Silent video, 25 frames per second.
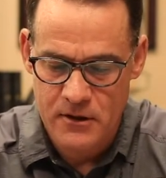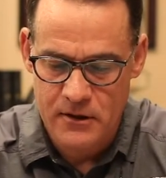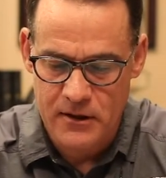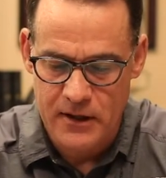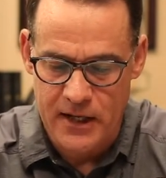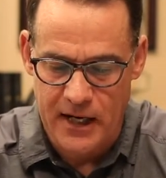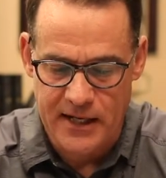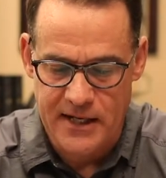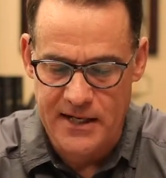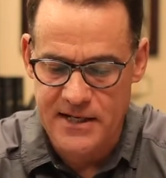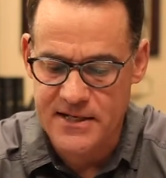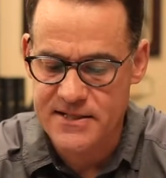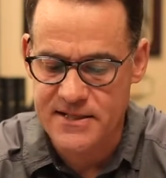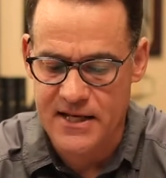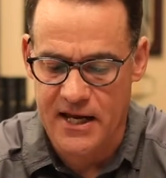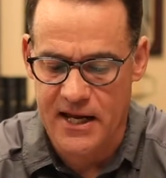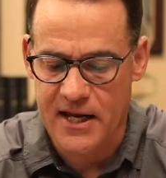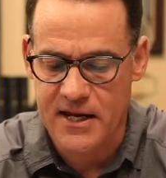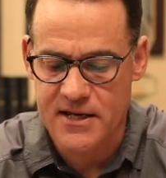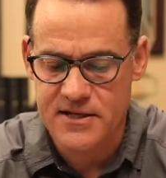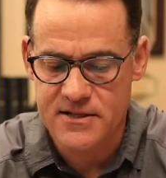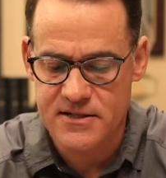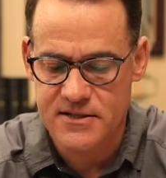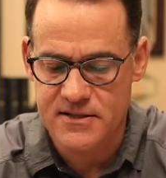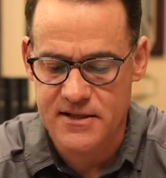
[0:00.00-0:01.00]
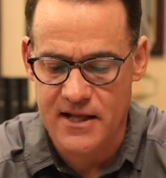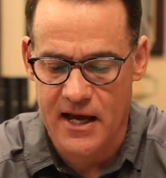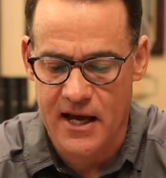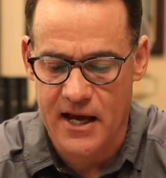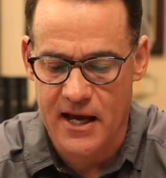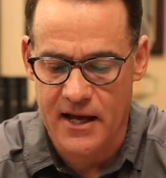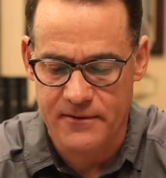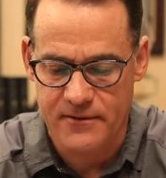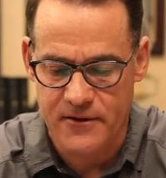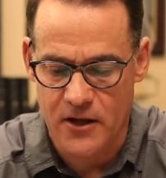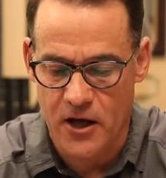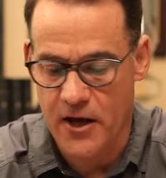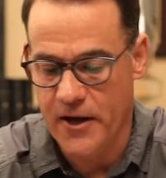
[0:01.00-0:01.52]
And he says
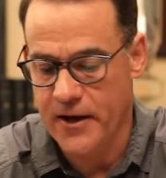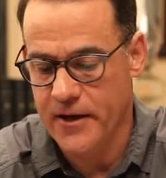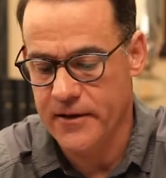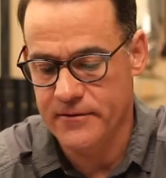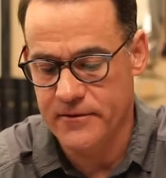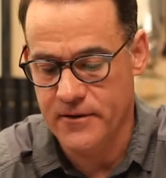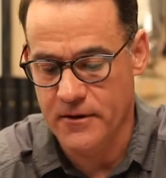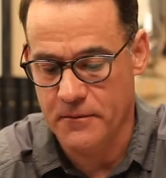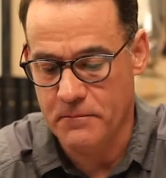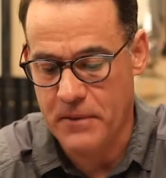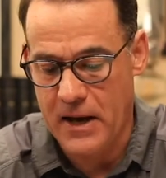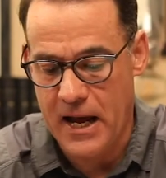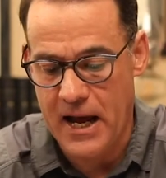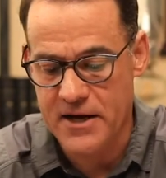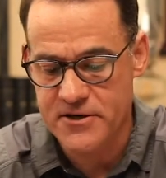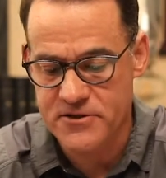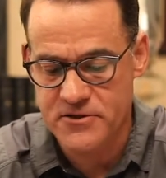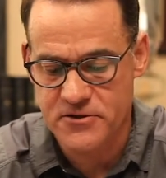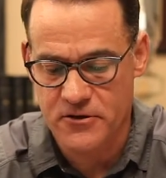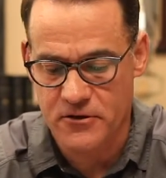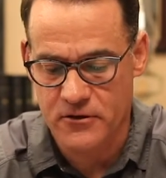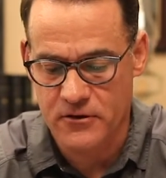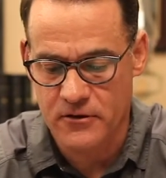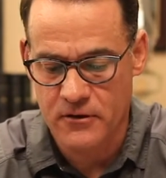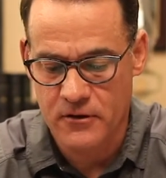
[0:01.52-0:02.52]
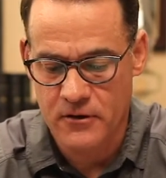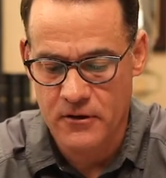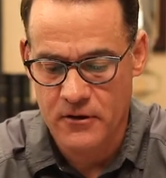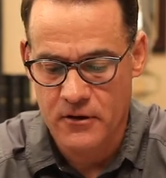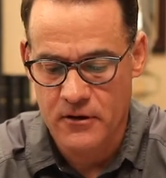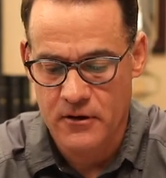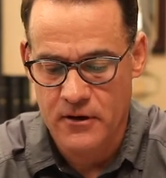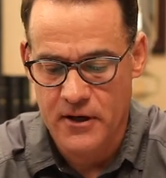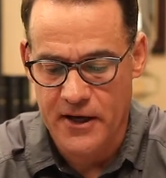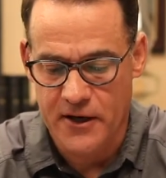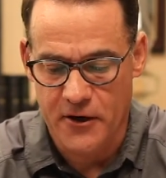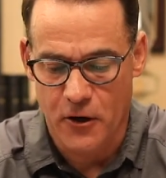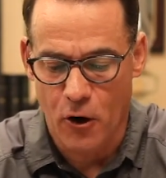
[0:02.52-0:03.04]
that the, the pastor
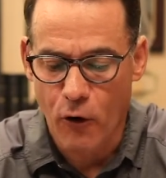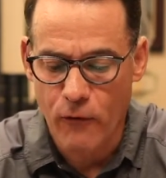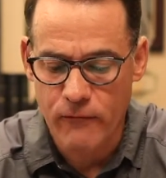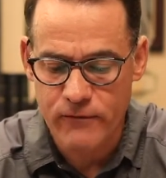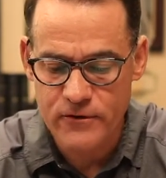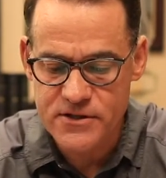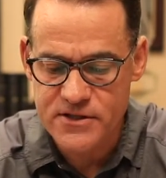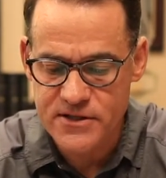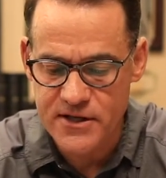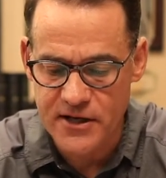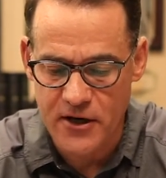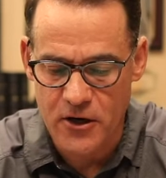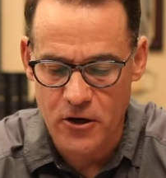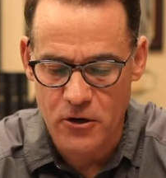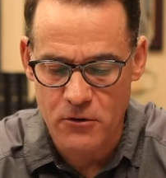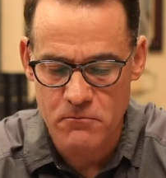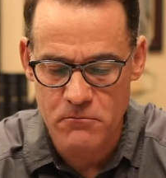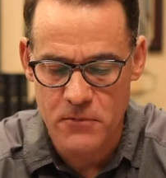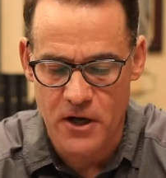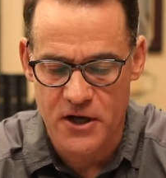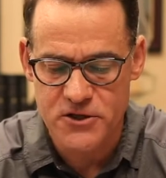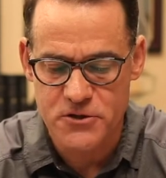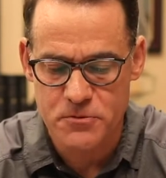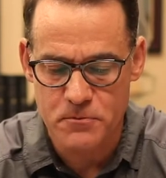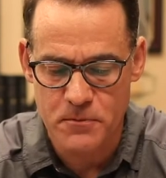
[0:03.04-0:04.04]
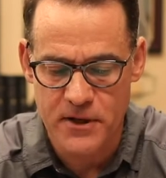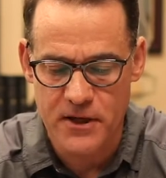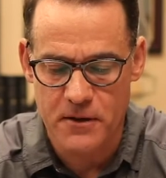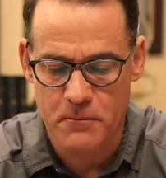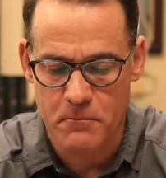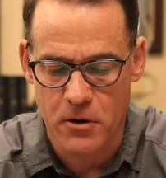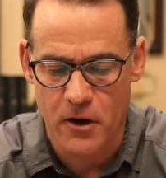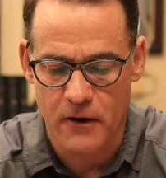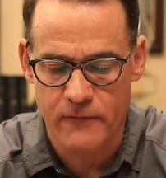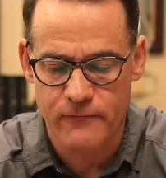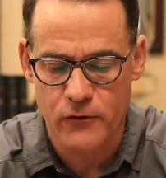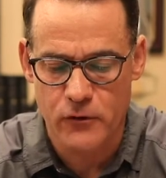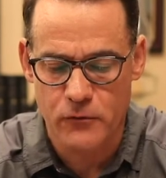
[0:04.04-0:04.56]
an overseer must be
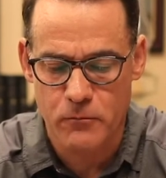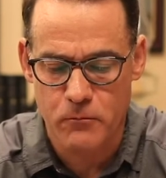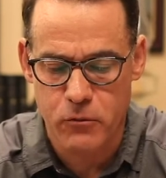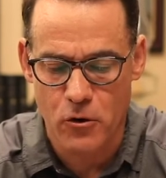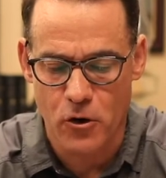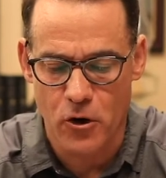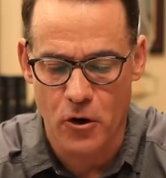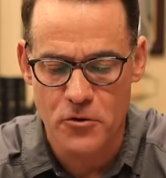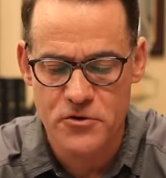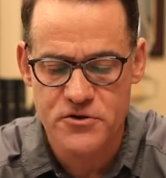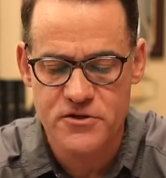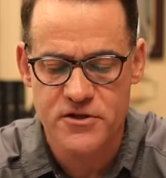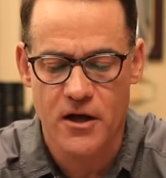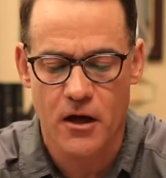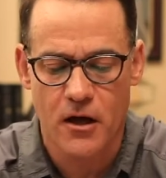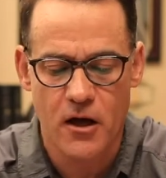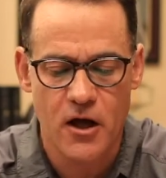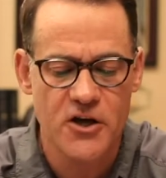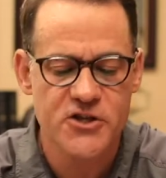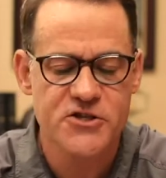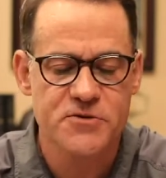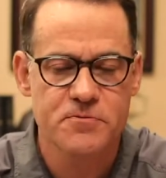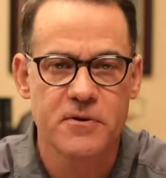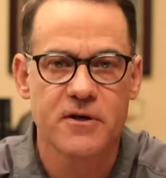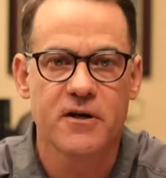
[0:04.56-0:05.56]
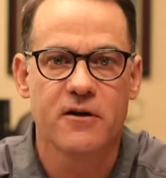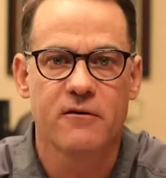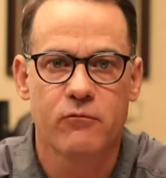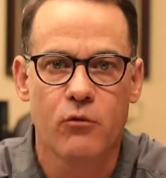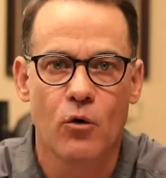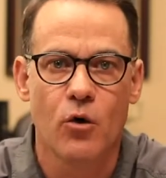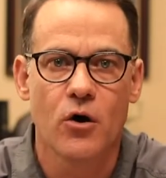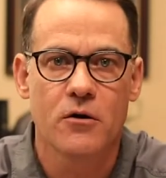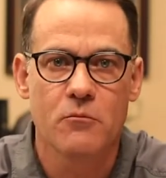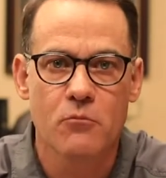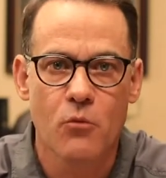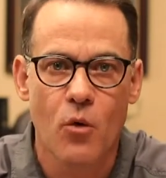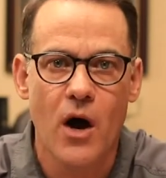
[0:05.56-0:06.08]
above reproach, the husband of
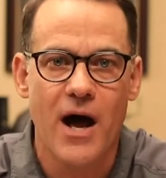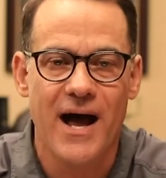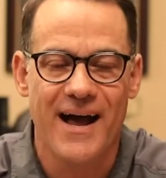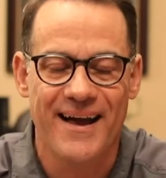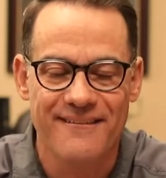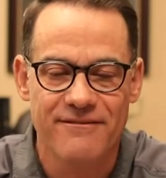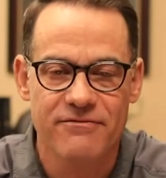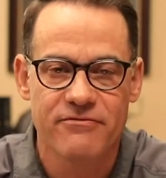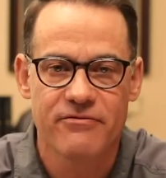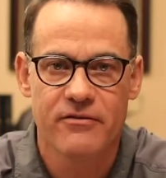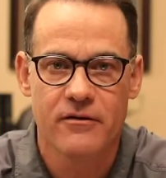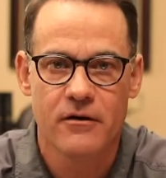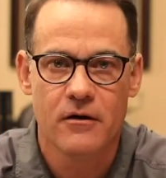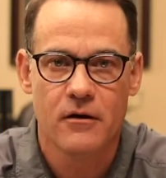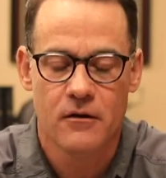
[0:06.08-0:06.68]
one wife,